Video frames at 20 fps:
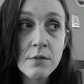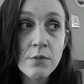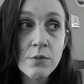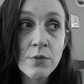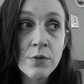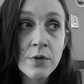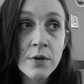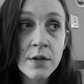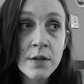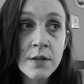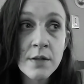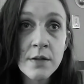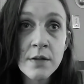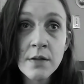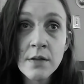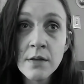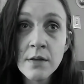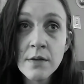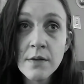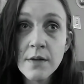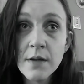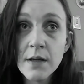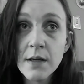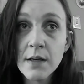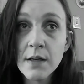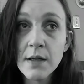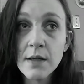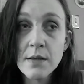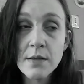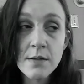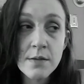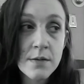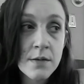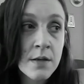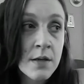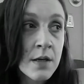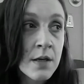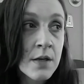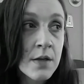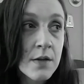one thing is,
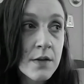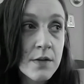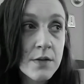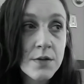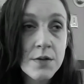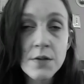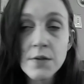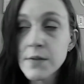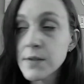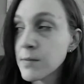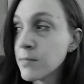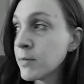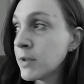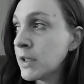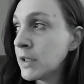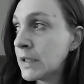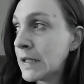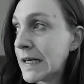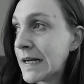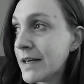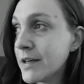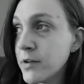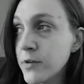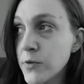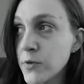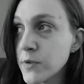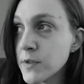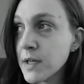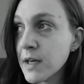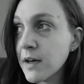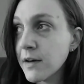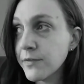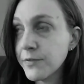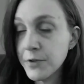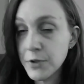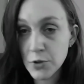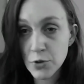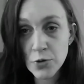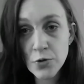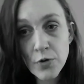this is something that I used to have
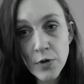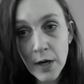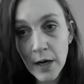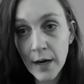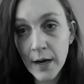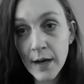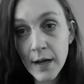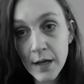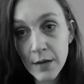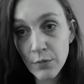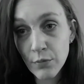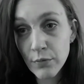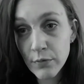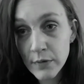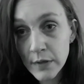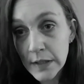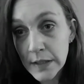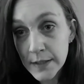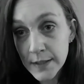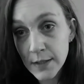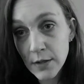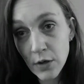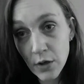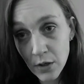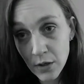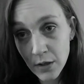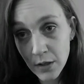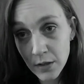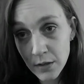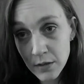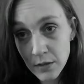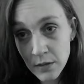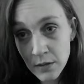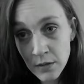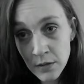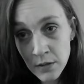to try really hard,